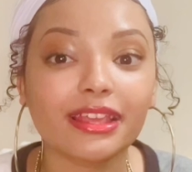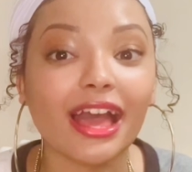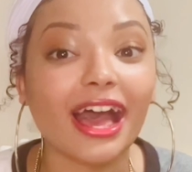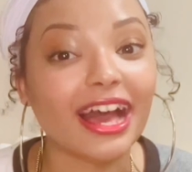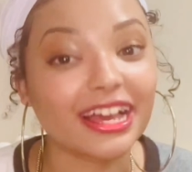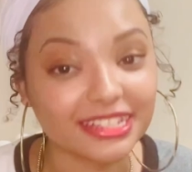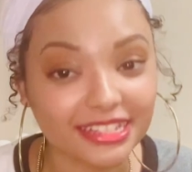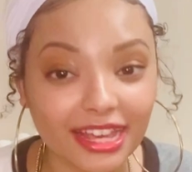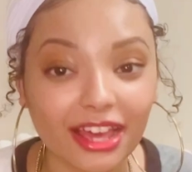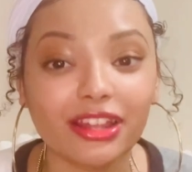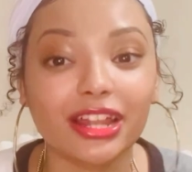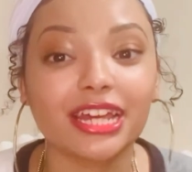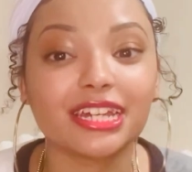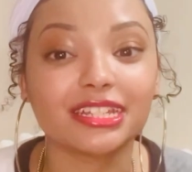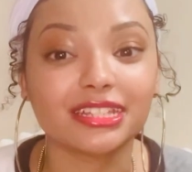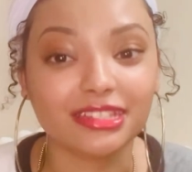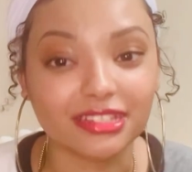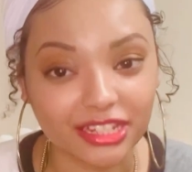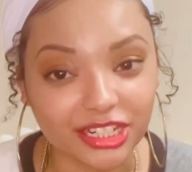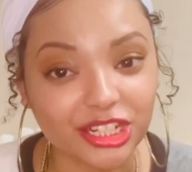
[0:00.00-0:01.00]
I sound like
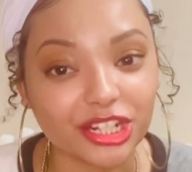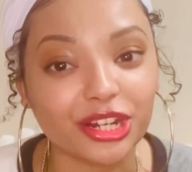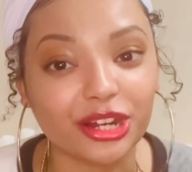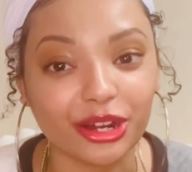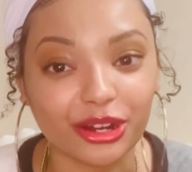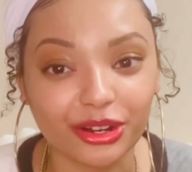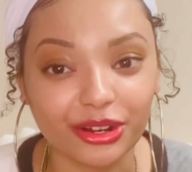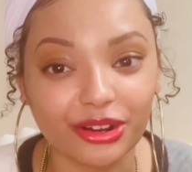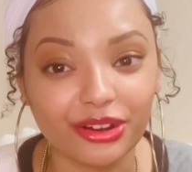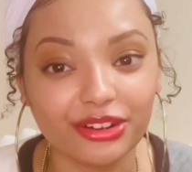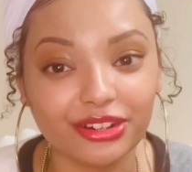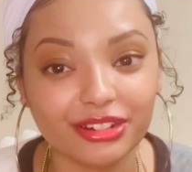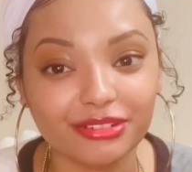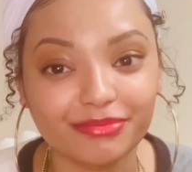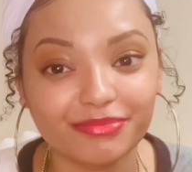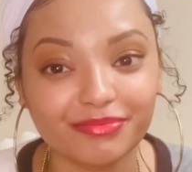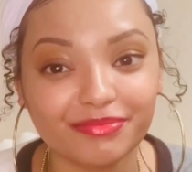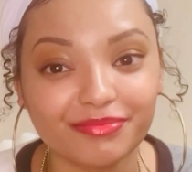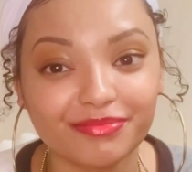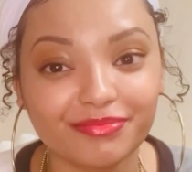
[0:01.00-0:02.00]
such a nerd.
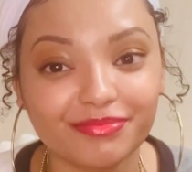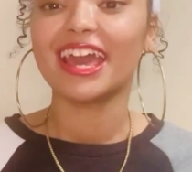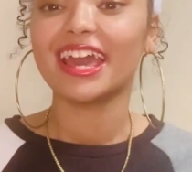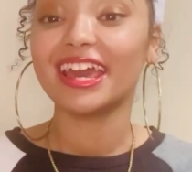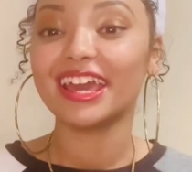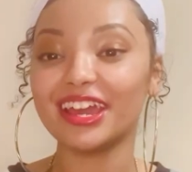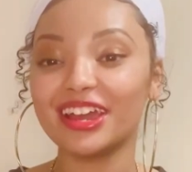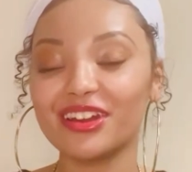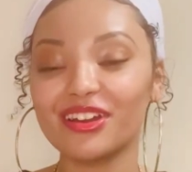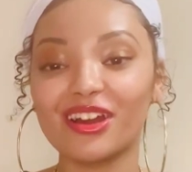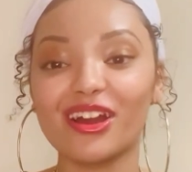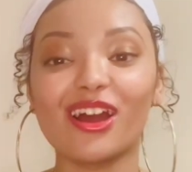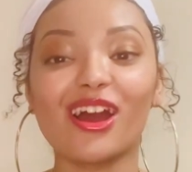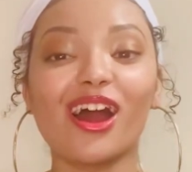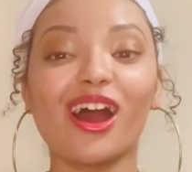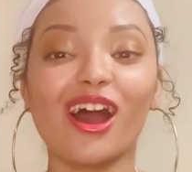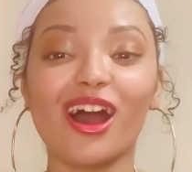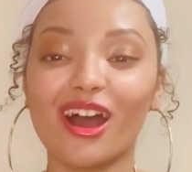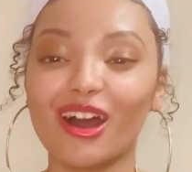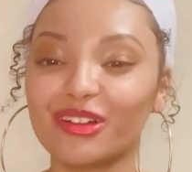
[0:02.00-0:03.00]
Here are
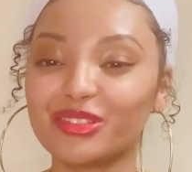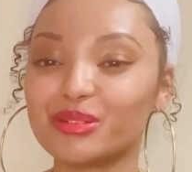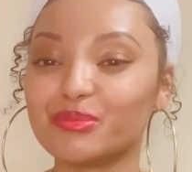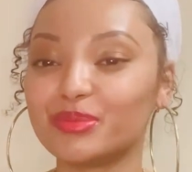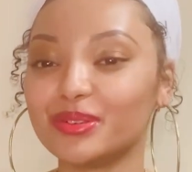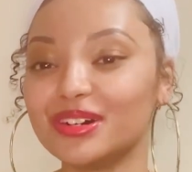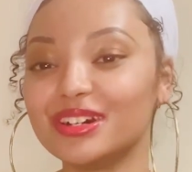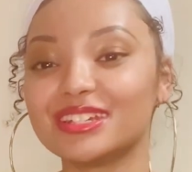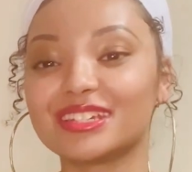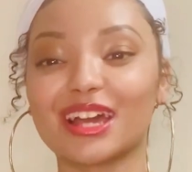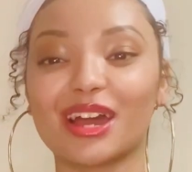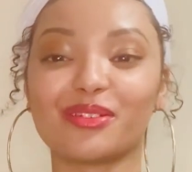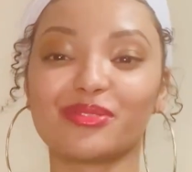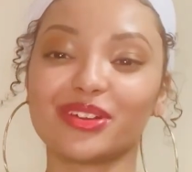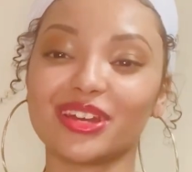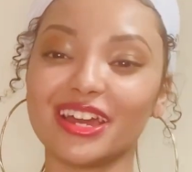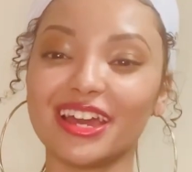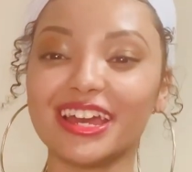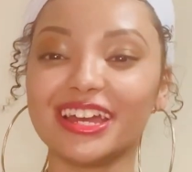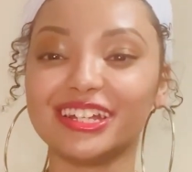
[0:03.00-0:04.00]
all the books I
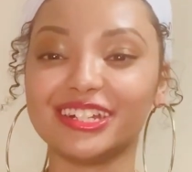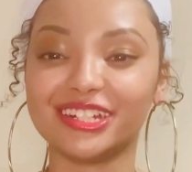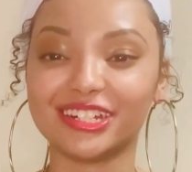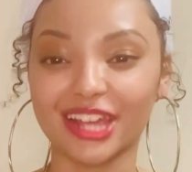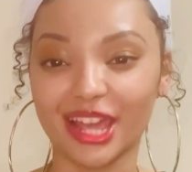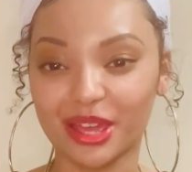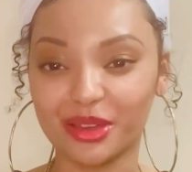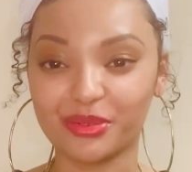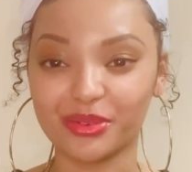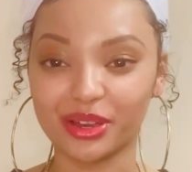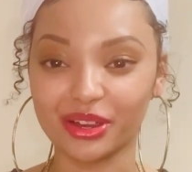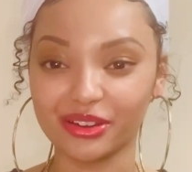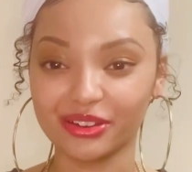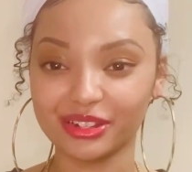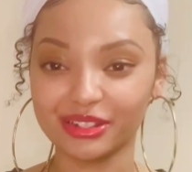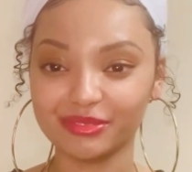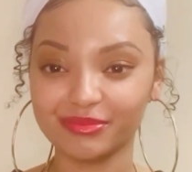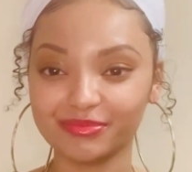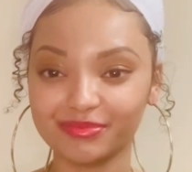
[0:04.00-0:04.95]
read in January.